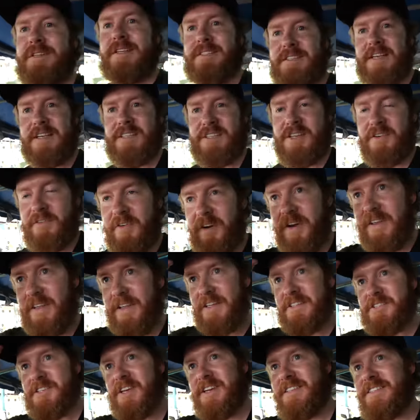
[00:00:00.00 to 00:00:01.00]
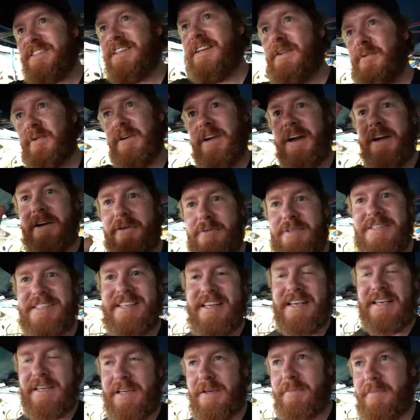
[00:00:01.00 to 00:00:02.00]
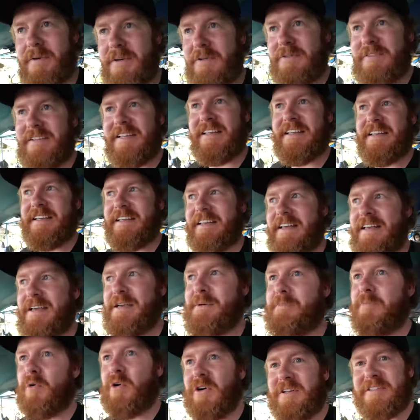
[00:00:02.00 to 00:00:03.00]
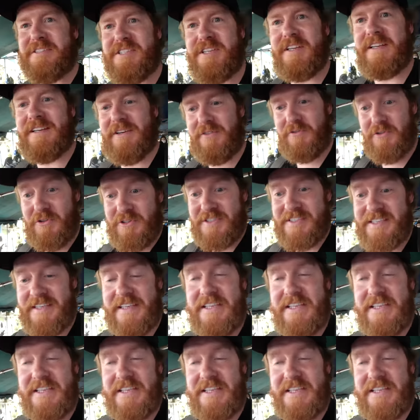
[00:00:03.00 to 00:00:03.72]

That's actually very interesting there what Gary was saying about the uh, boiled chicken and rice.